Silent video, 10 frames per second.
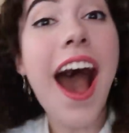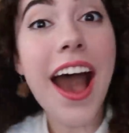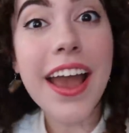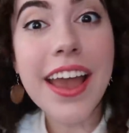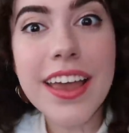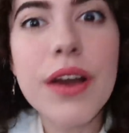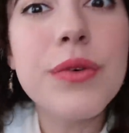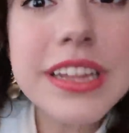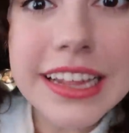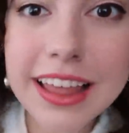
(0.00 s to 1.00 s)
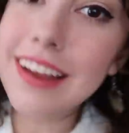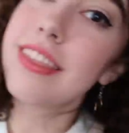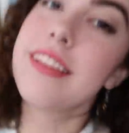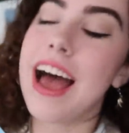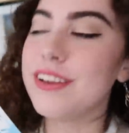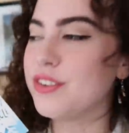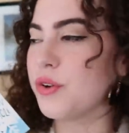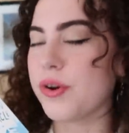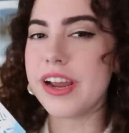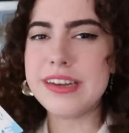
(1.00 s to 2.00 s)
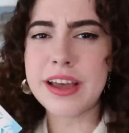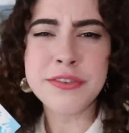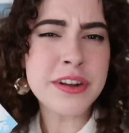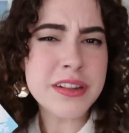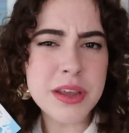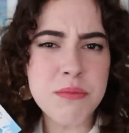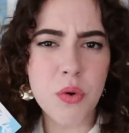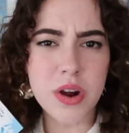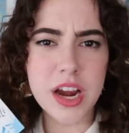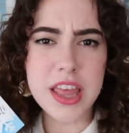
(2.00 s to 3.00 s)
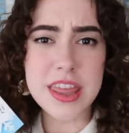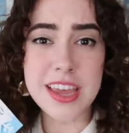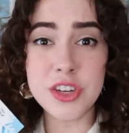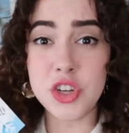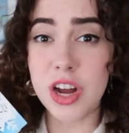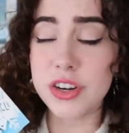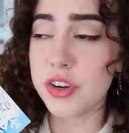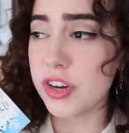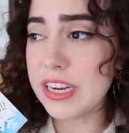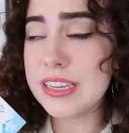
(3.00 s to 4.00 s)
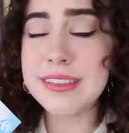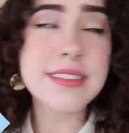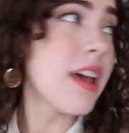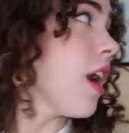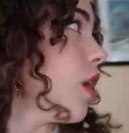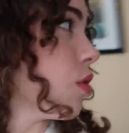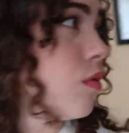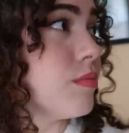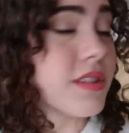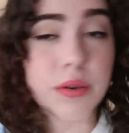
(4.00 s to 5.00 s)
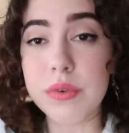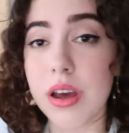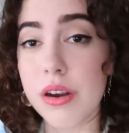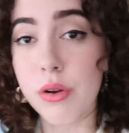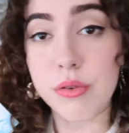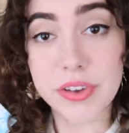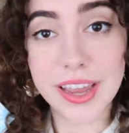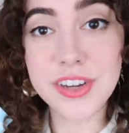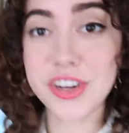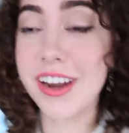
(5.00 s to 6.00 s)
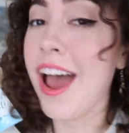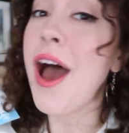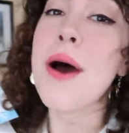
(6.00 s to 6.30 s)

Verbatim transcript: I really liked the last story, definitely more than John Green's, oops, someone got a notification.